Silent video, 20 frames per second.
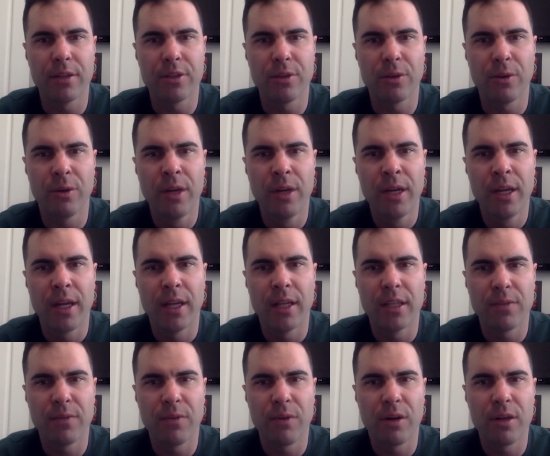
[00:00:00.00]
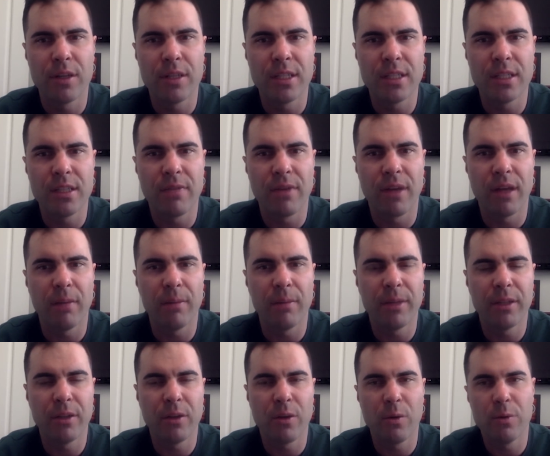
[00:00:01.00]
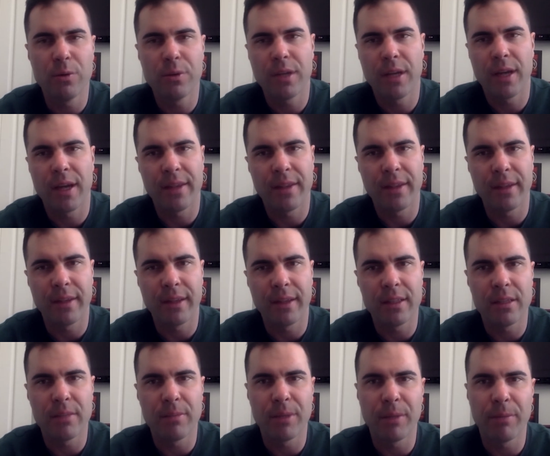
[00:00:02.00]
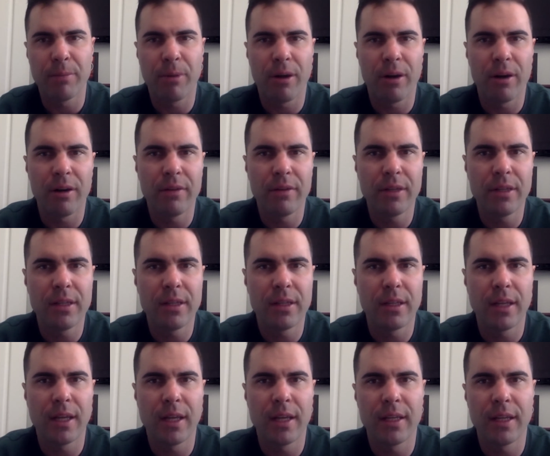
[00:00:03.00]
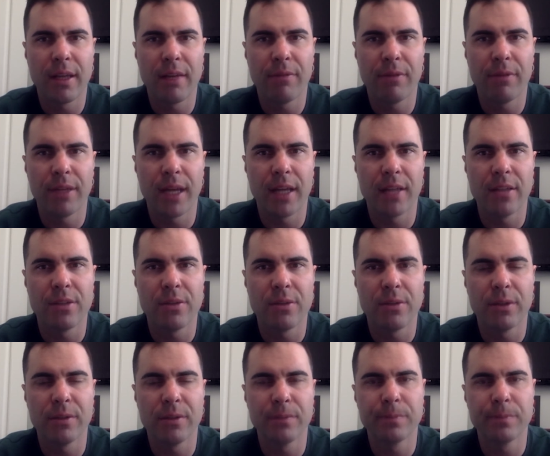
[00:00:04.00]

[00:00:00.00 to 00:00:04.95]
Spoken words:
So as far as his development goes, I think that's a big part of it, and definitely adds to it.